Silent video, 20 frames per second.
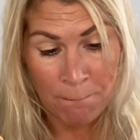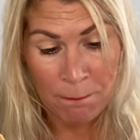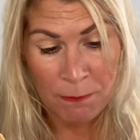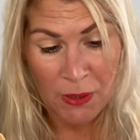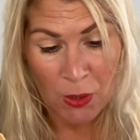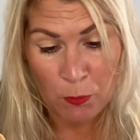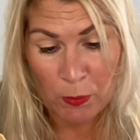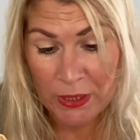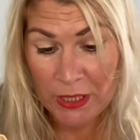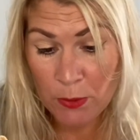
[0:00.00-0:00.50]

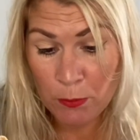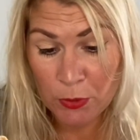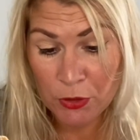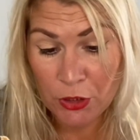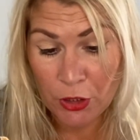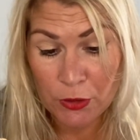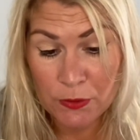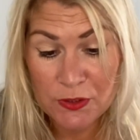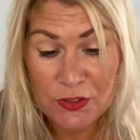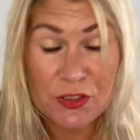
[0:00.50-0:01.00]
when he would
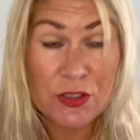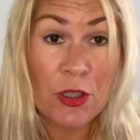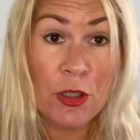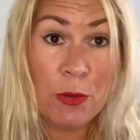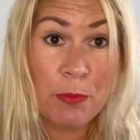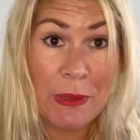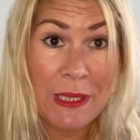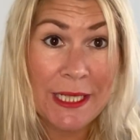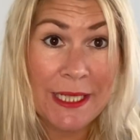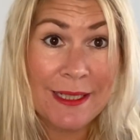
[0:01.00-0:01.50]
go
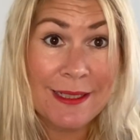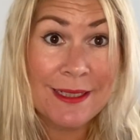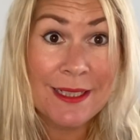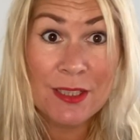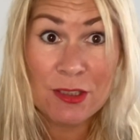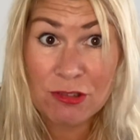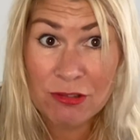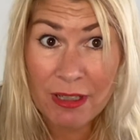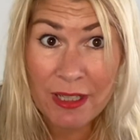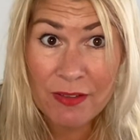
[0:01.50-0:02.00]
soberly
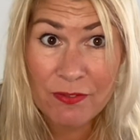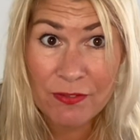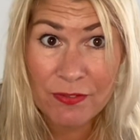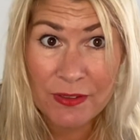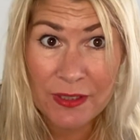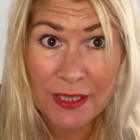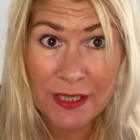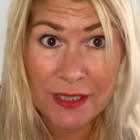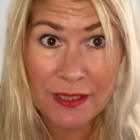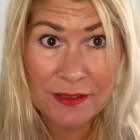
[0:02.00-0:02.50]
and
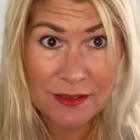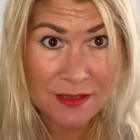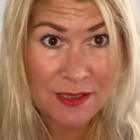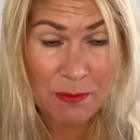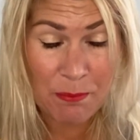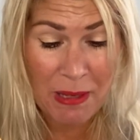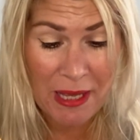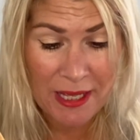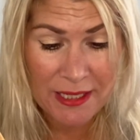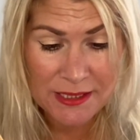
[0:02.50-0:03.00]
gratefully to
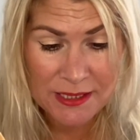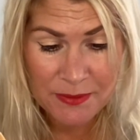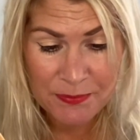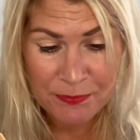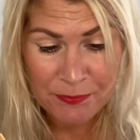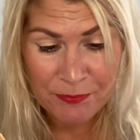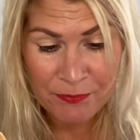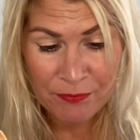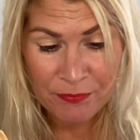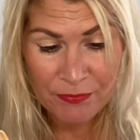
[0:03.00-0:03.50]
bed.
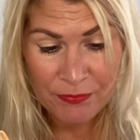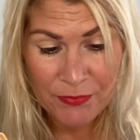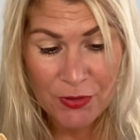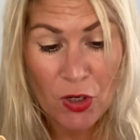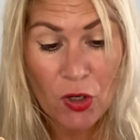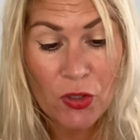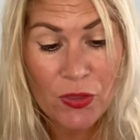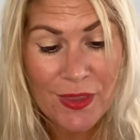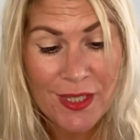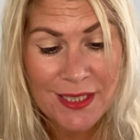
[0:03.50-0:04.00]

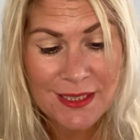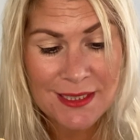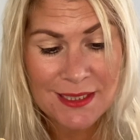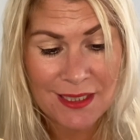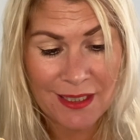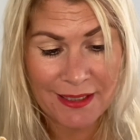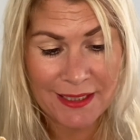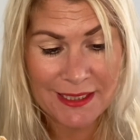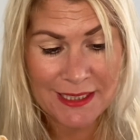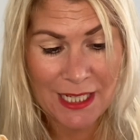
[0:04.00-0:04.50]
On this
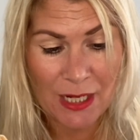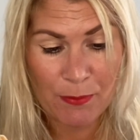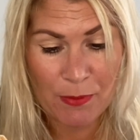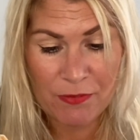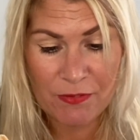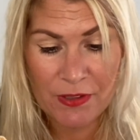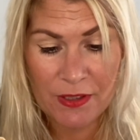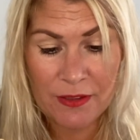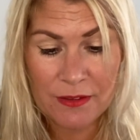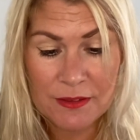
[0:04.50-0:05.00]
night,
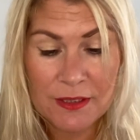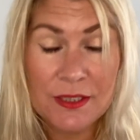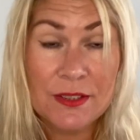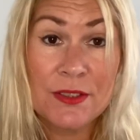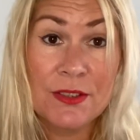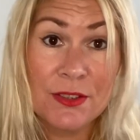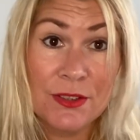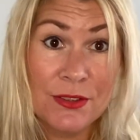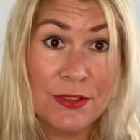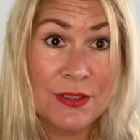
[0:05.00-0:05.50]
however, as
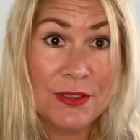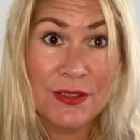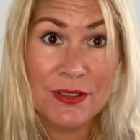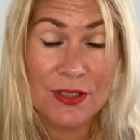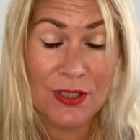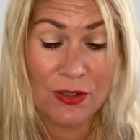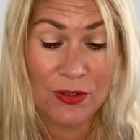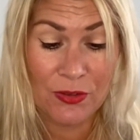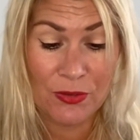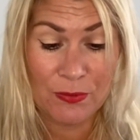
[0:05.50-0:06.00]
soon as the
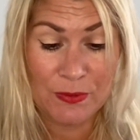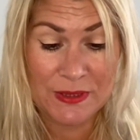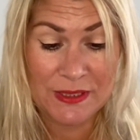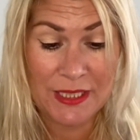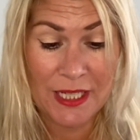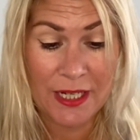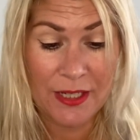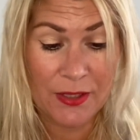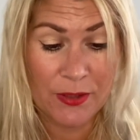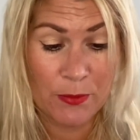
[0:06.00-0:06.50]
cloth was
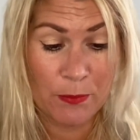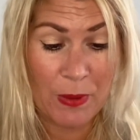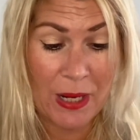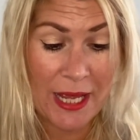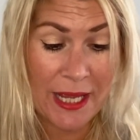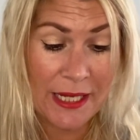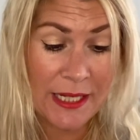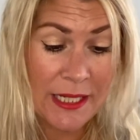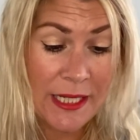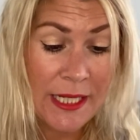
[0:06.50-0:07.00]
taken
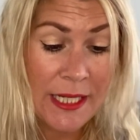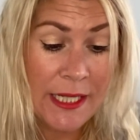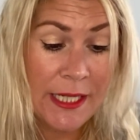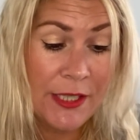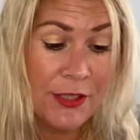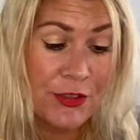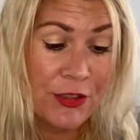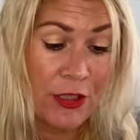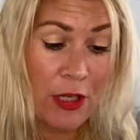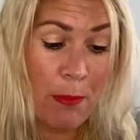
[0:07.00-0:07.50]
away,
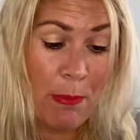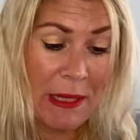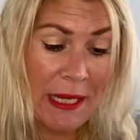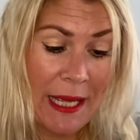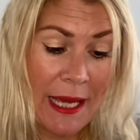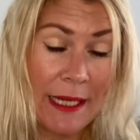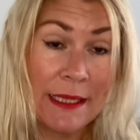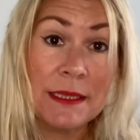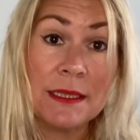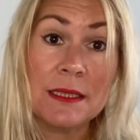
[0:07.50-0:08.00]
he took up a
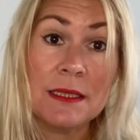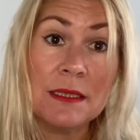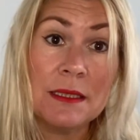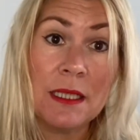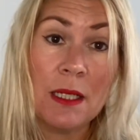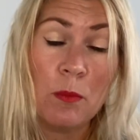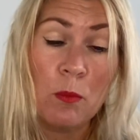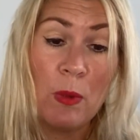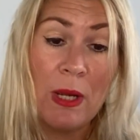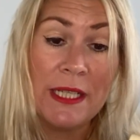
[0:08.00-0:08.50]
candle
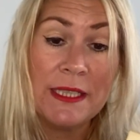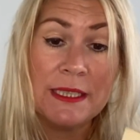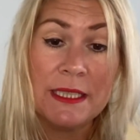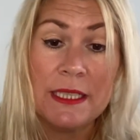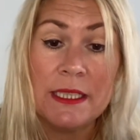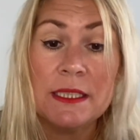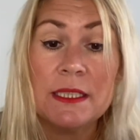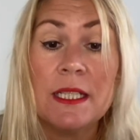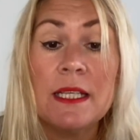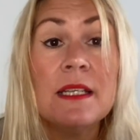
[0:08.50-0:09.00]
and went
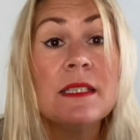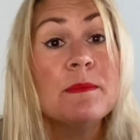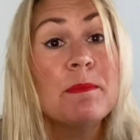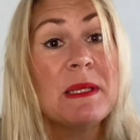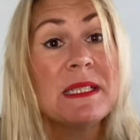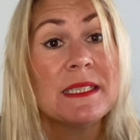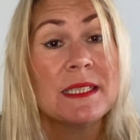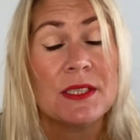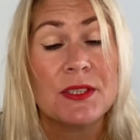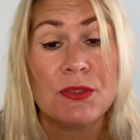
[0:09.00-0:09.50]
into his
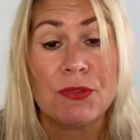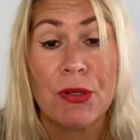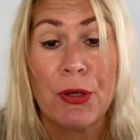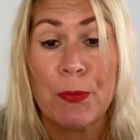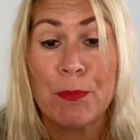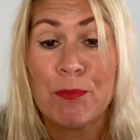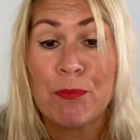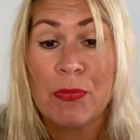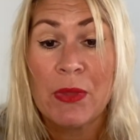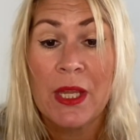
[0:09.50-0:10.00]
business
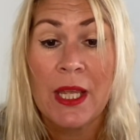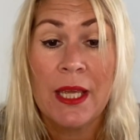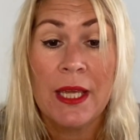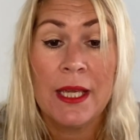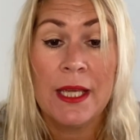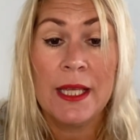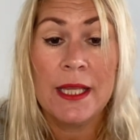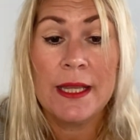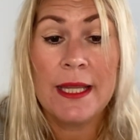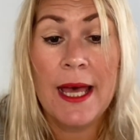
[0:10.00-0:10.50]
room.
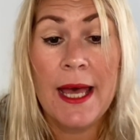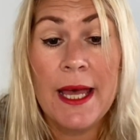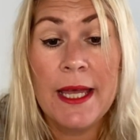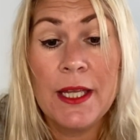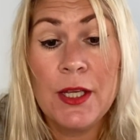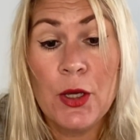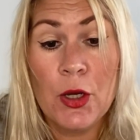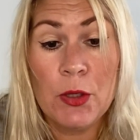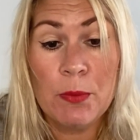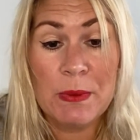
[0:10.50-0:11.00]
There
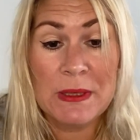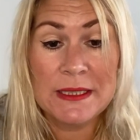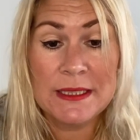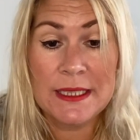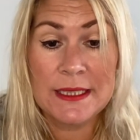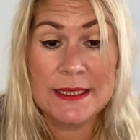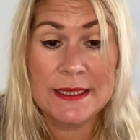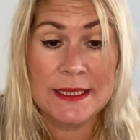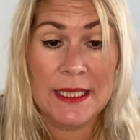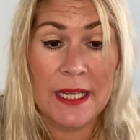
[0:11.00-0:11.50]
he opened
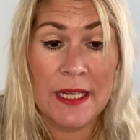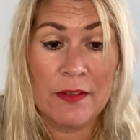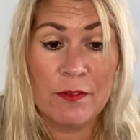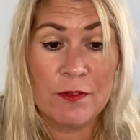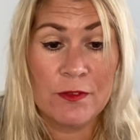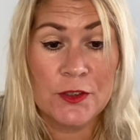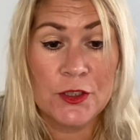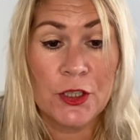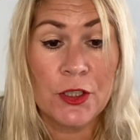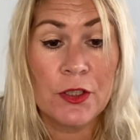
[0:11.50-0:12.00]
his
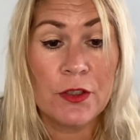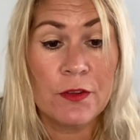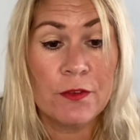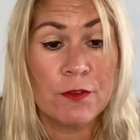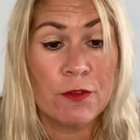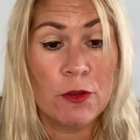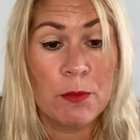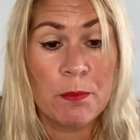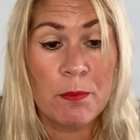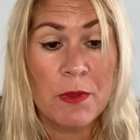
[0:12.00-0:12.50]
safe, took
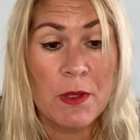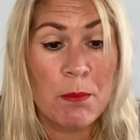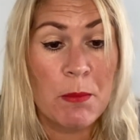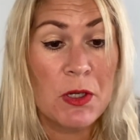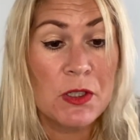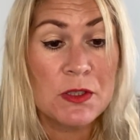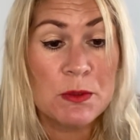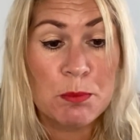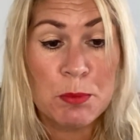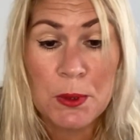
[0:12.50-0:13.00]
from the
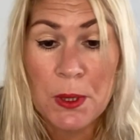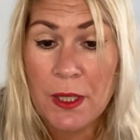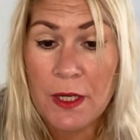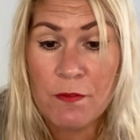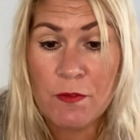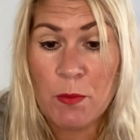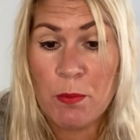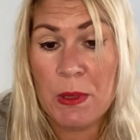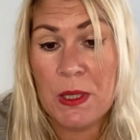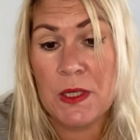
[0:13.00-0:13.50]
most
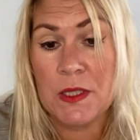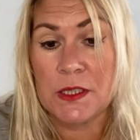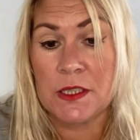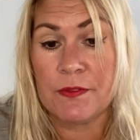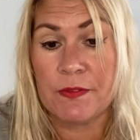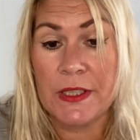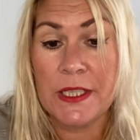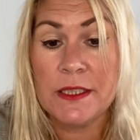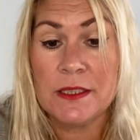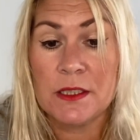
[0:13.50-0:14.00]
private part of
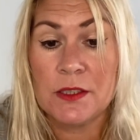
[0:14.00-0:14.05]
it a